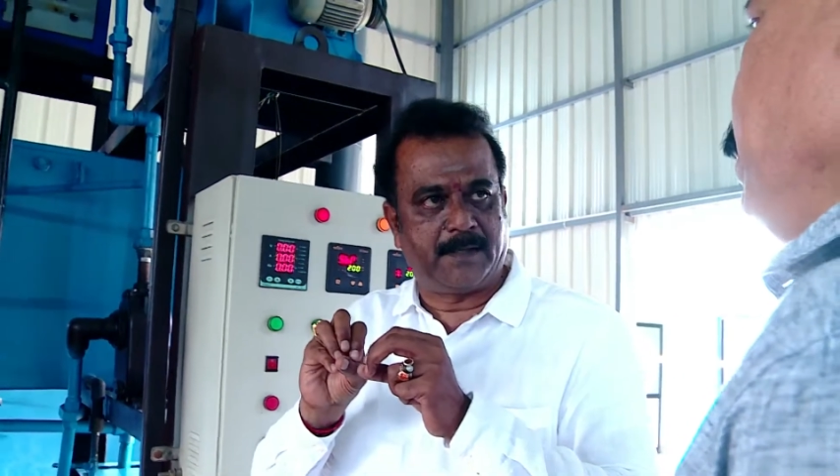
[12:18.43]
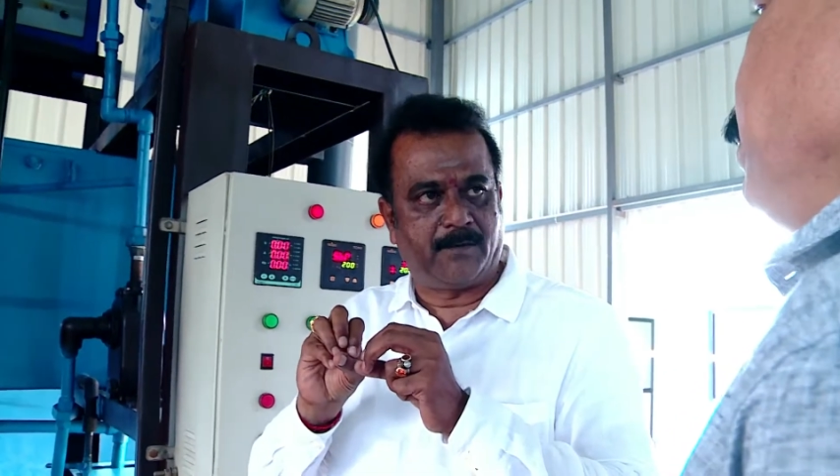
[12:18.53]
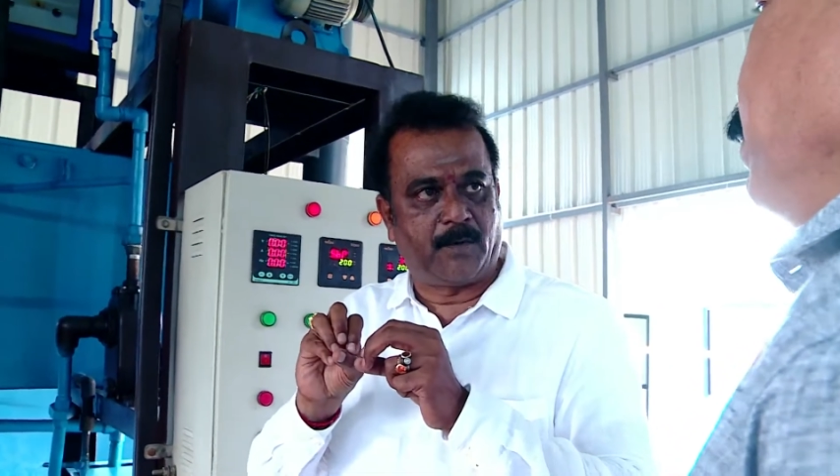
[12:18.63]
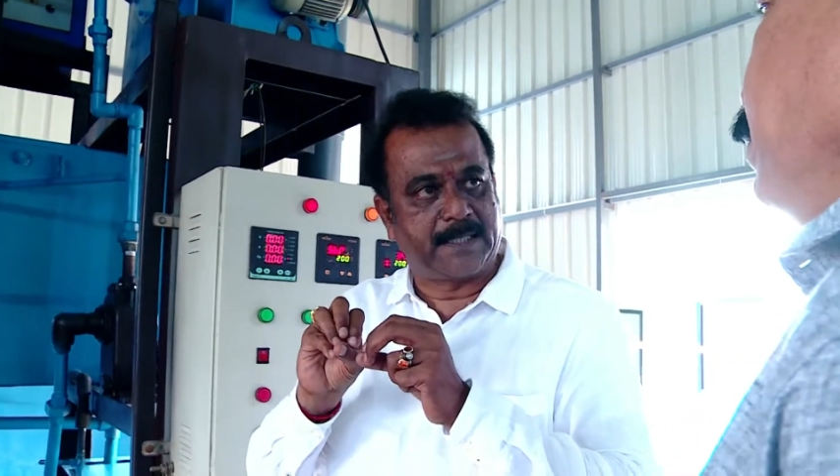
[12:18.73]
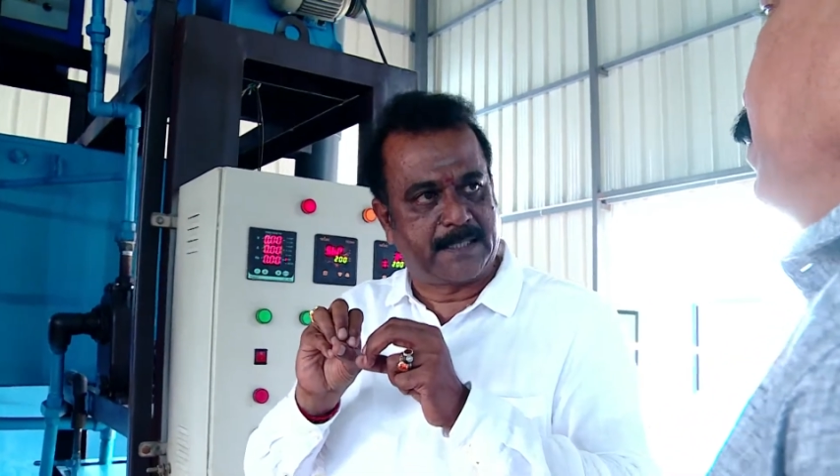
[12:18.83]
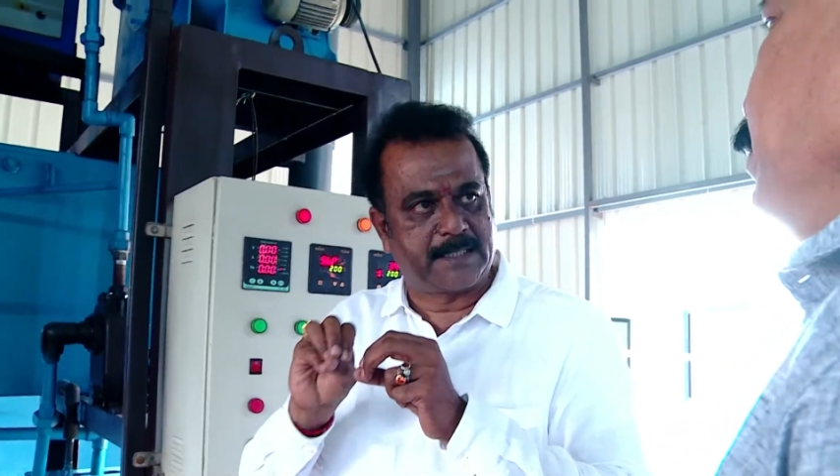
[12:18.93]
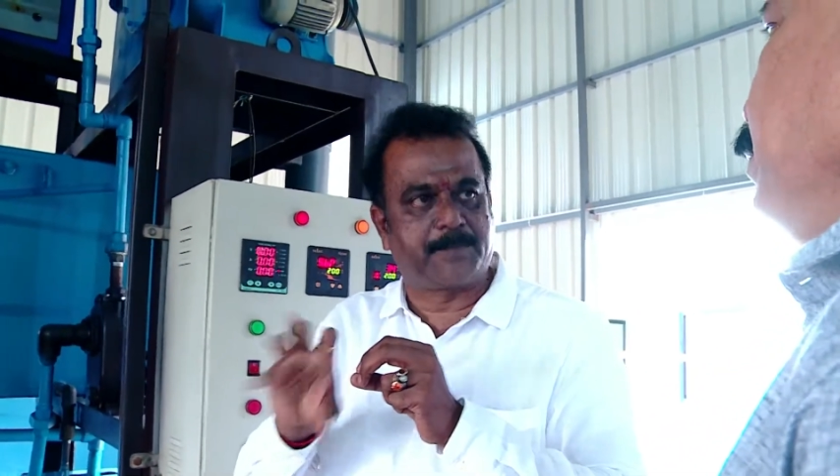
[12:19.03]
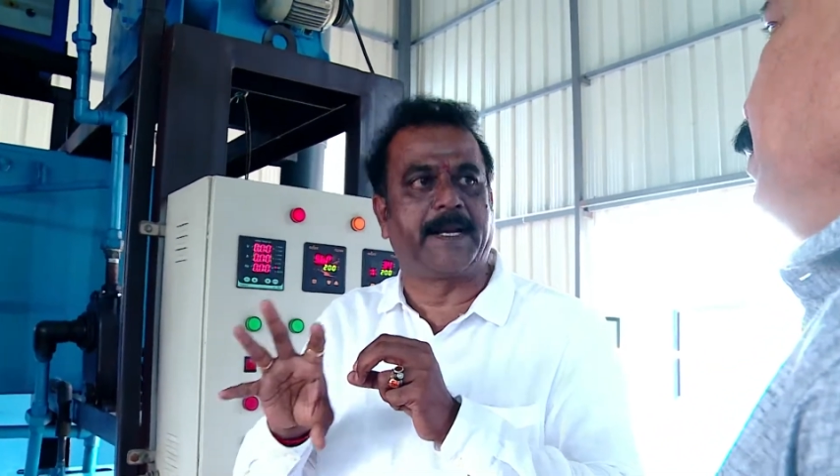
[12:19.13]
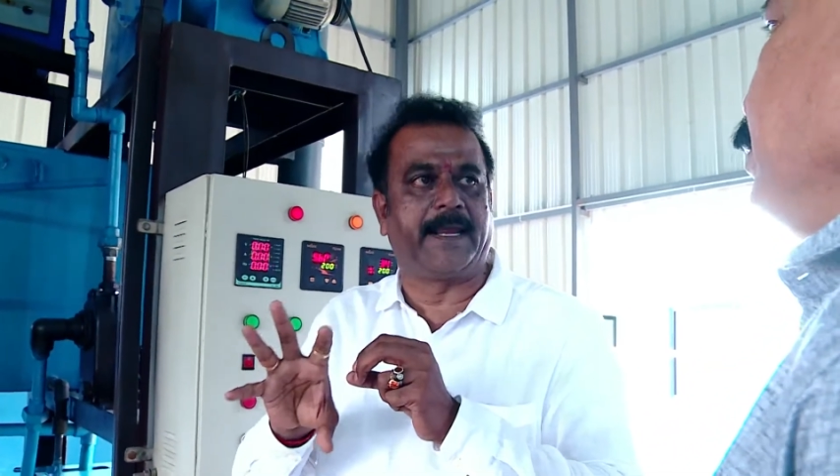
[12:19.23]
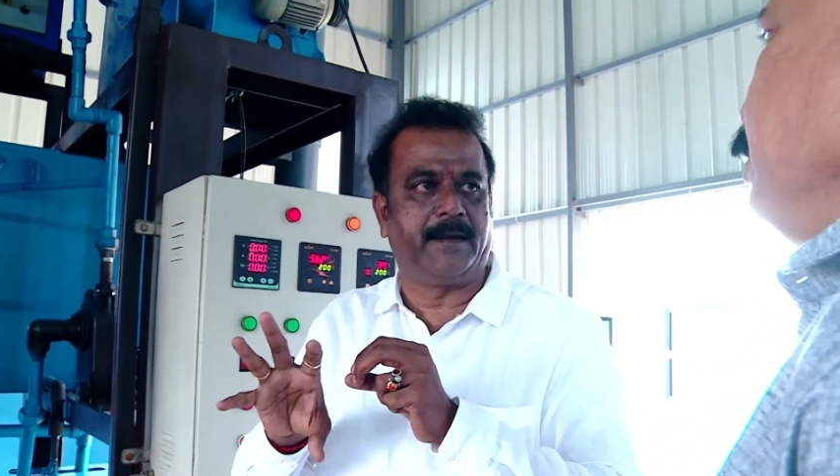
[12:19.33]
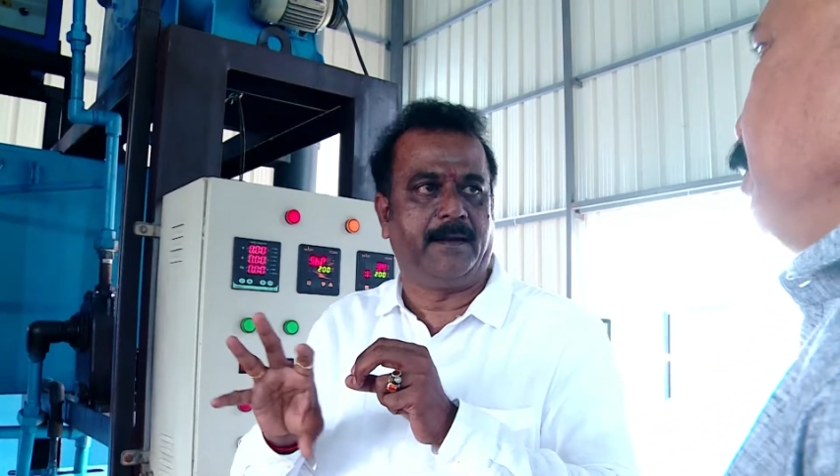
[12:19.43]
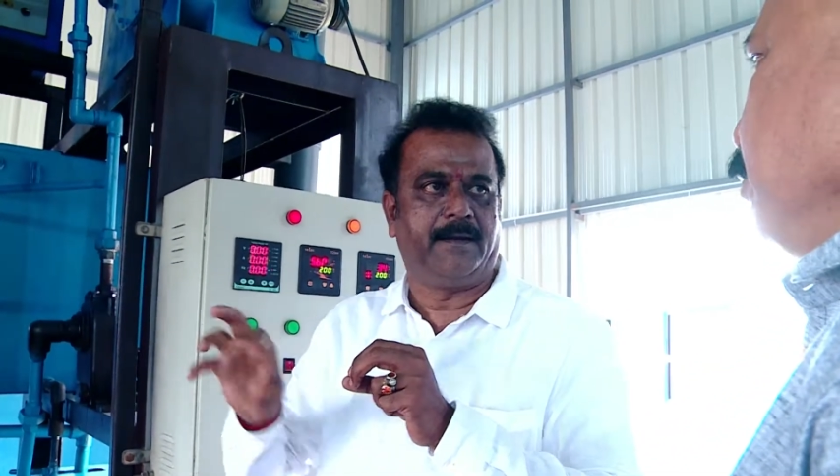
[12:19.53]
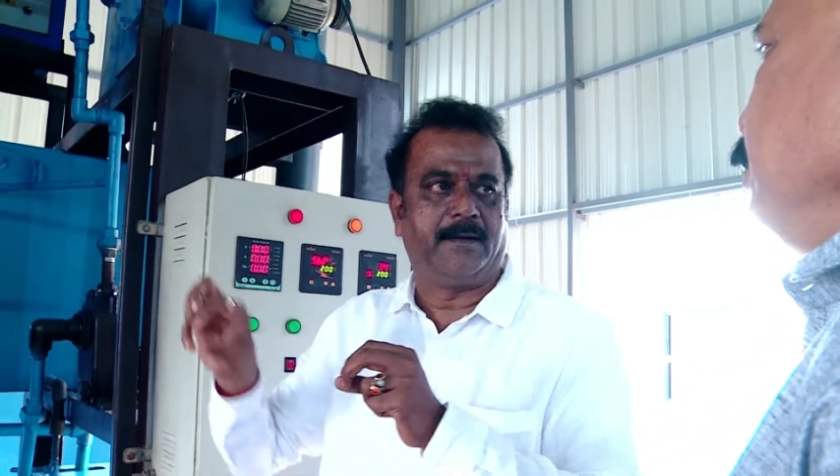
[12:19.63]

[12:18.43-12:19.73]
water spray